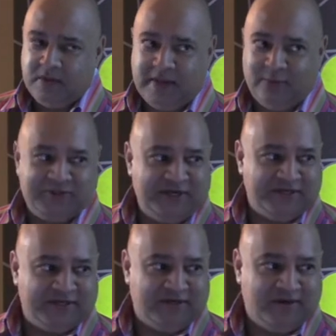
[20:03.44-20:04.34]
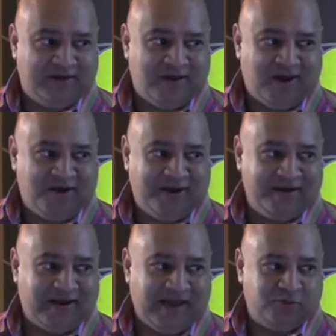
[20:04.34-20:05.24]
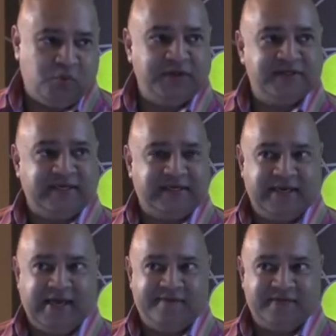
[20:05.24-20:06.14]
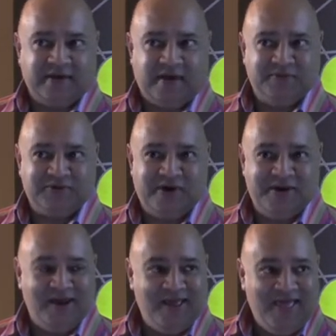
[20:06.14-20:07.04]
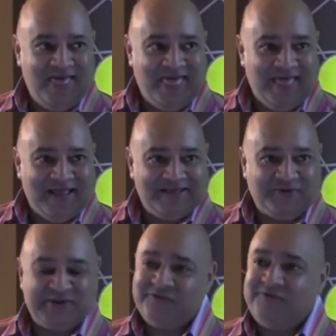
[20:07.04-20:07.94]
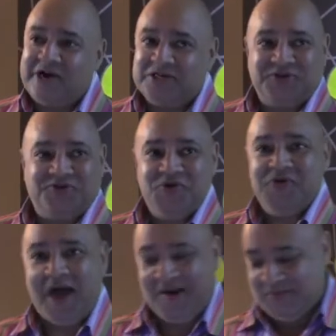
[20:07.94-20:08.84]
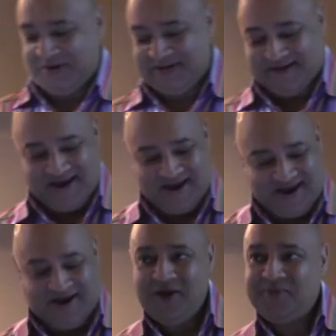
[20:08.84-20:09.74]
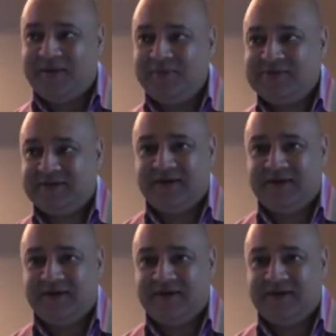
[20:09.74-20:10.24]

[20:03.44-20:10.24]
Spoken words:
that was it. And I had 1 second left. I'm sorry. Sorry to rush through that, but I hope that was